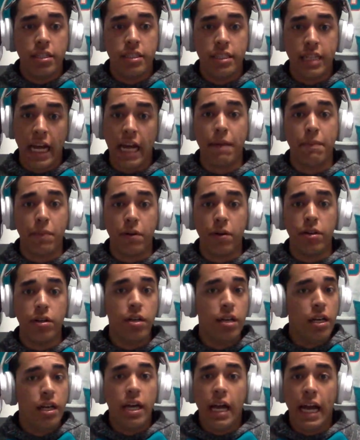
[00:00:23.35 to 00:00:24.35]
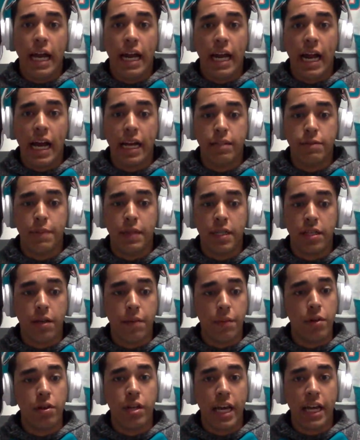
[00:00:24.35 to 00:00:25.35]
tampered and has been
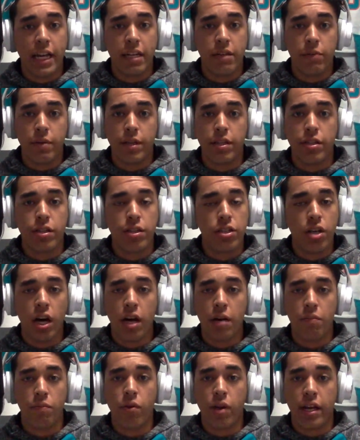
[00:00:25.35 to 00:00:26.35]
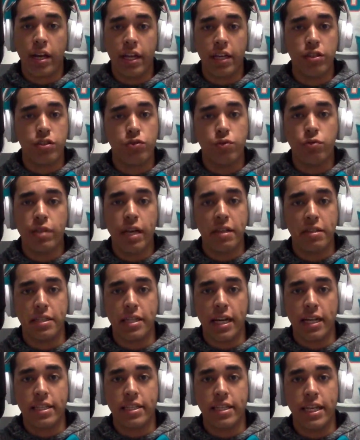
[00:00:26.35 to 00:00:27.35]
communicating with Tom Brady in
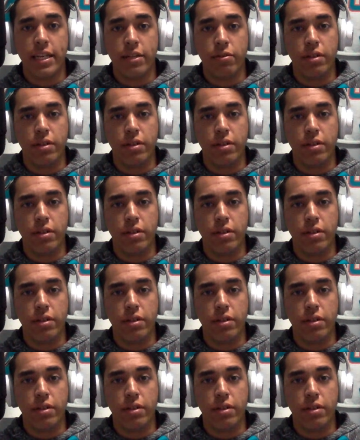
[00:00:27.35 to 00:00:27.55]
2019,